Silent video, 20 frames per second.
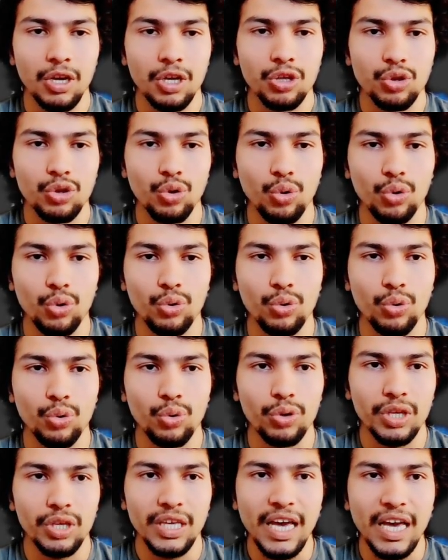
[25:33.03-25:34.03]

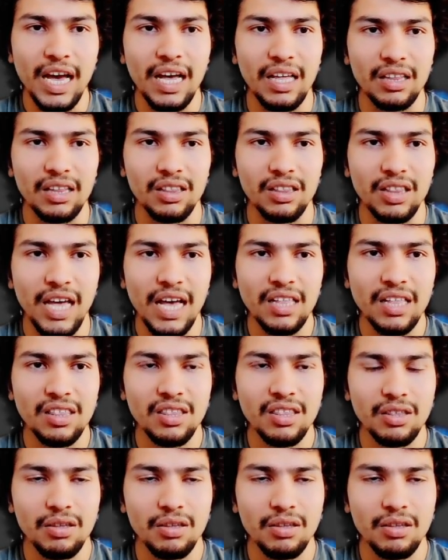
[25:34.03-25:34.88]
So yeah, that's